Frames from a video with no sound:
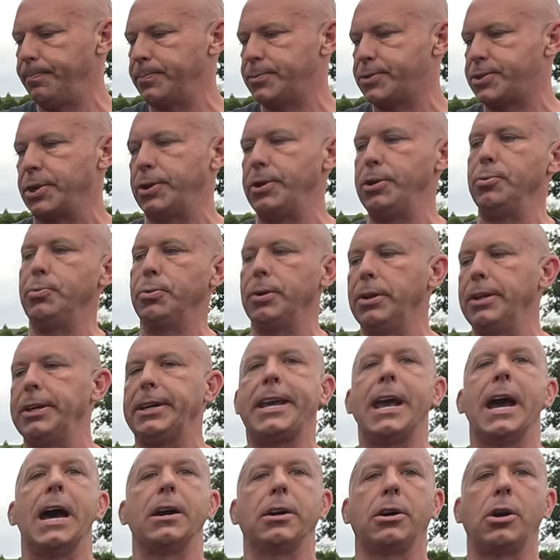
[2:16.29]
so you really
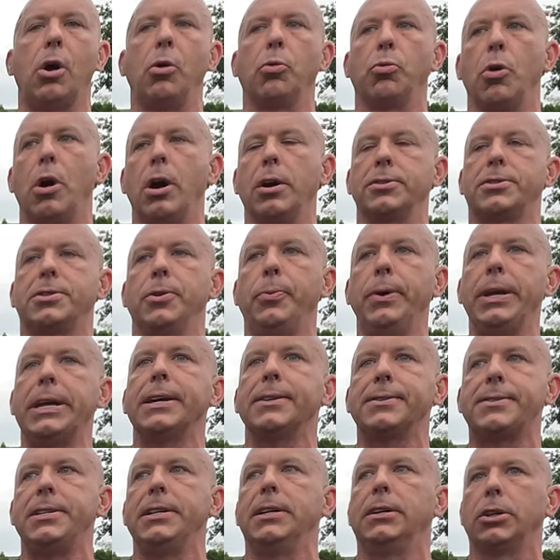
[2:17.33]
can't go wrong. So we
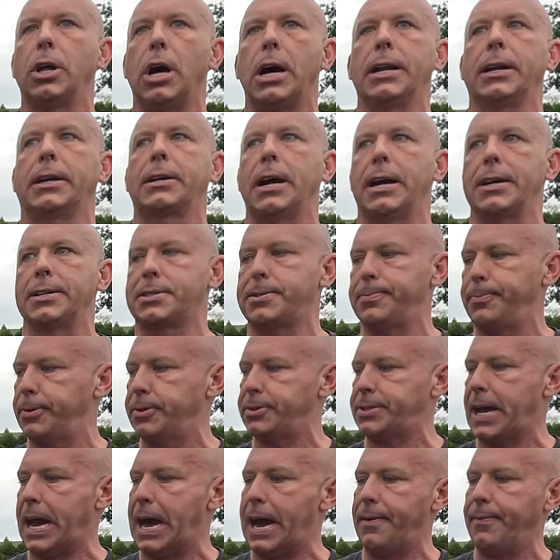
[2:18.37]
can see a lot of
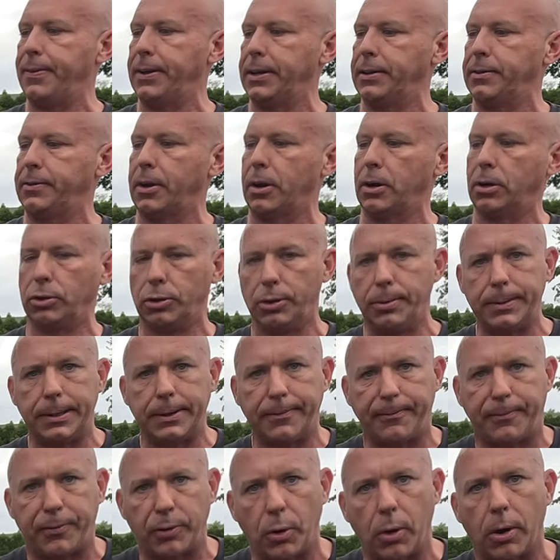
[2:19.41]
customers having their
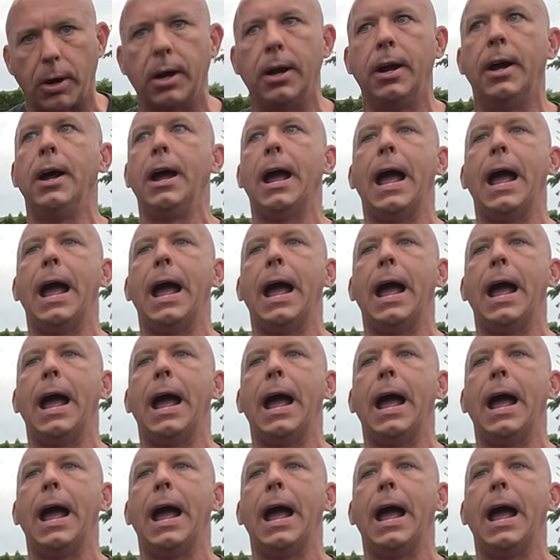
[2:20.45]
aluminum floor